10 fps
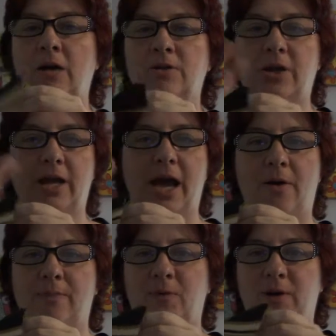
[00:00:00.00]
show you how
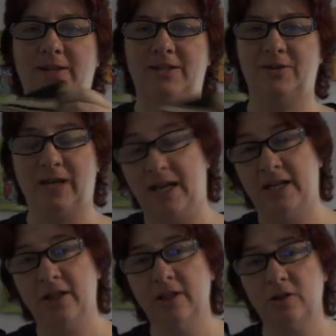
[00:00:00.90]
I'm going to do that.
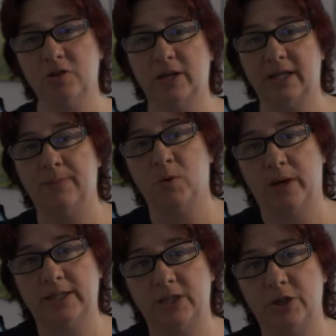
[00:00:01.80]
Another little trick that I'm
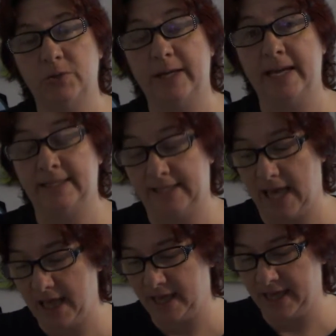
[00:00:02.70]
going to do is
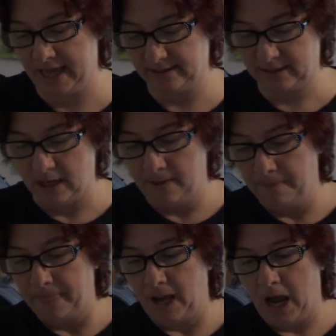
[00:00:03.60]
this.
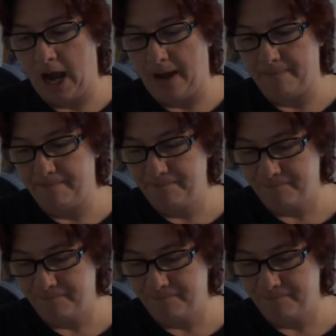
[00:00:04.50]
Polyfill